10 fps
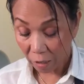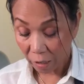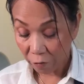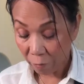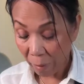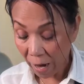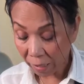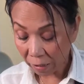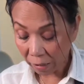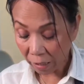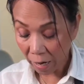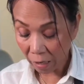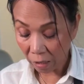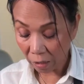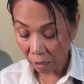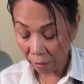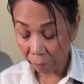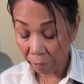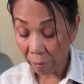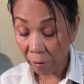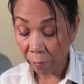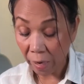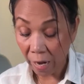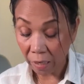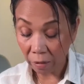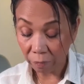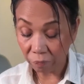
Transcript: Okay, for mine, it had. I remember when I